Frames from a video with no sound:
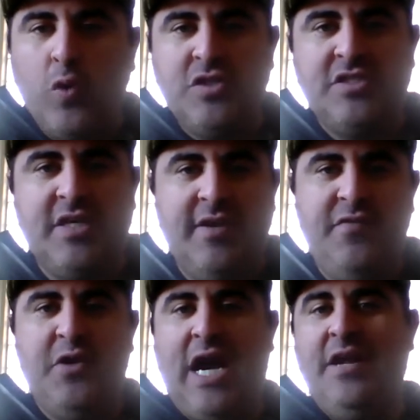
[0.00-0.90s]
just to give
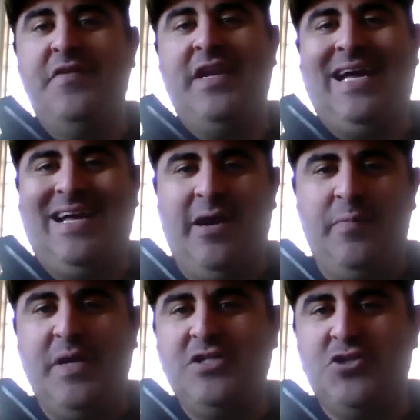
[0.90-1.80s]
you kind of a
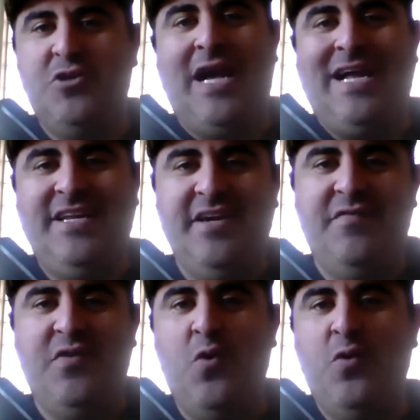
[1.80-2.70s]
picture, an idea
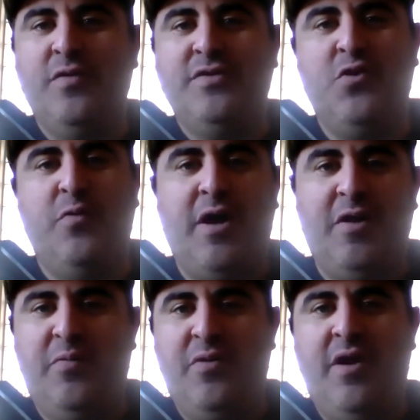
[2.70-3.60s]
of the old school
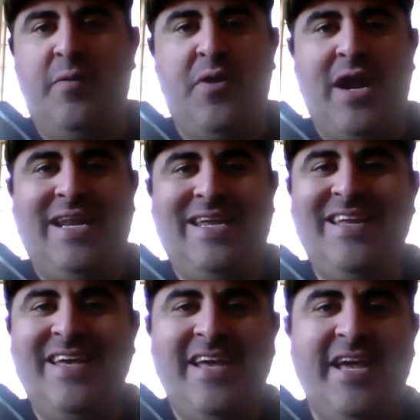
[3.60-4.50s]
model of branding,
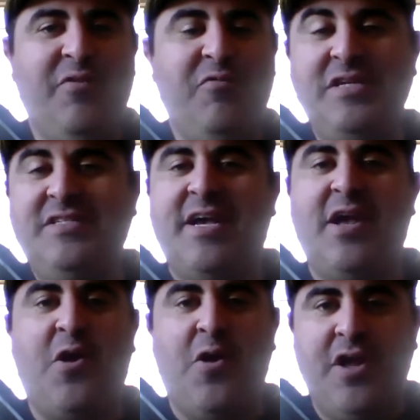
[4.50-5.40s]
it reads like a
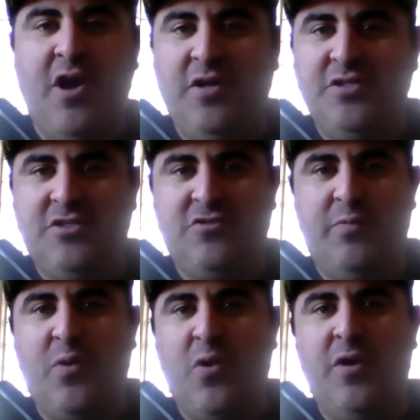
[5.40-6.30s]
cardiologist
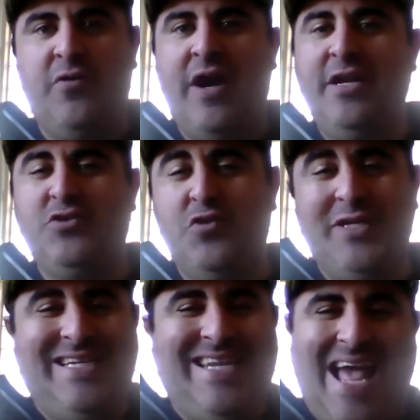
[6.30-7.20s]
report, right? It's
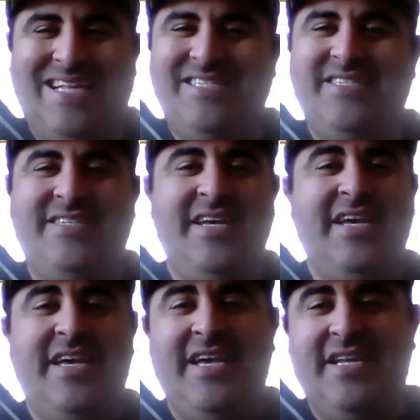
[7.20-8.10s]
really
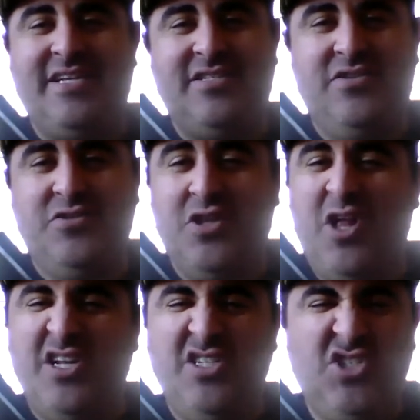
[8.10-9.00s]
dense. There's a
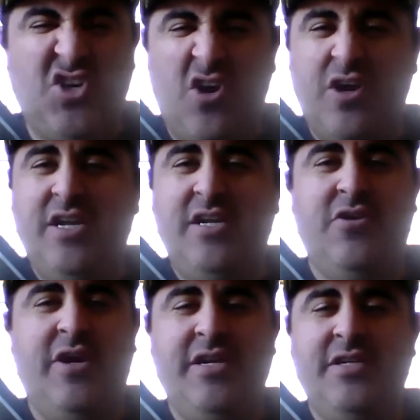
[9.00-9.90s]
lot of jargon in
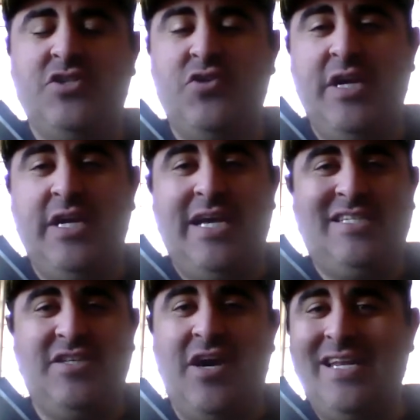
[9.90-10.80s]
your industry.
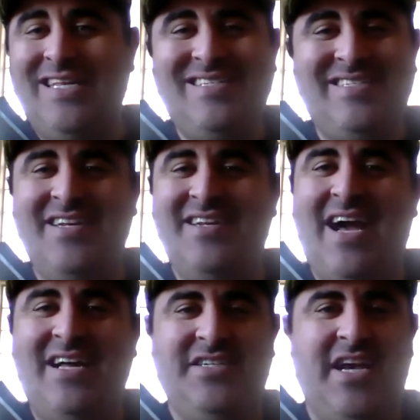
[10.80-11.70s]
It's not easy to
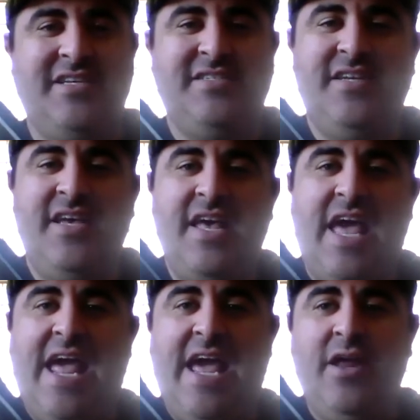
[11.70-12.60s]
digest.
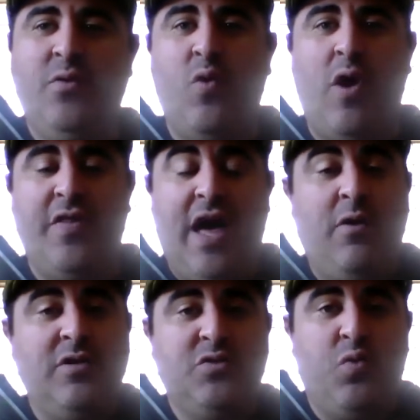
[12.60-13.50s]
And while that
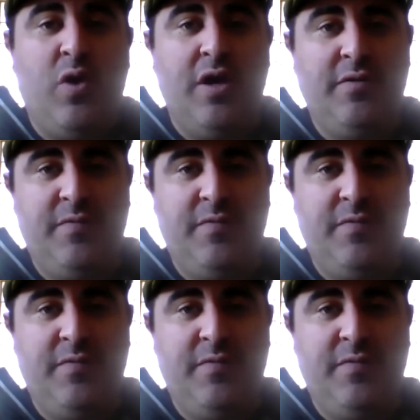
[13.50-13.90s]
was what,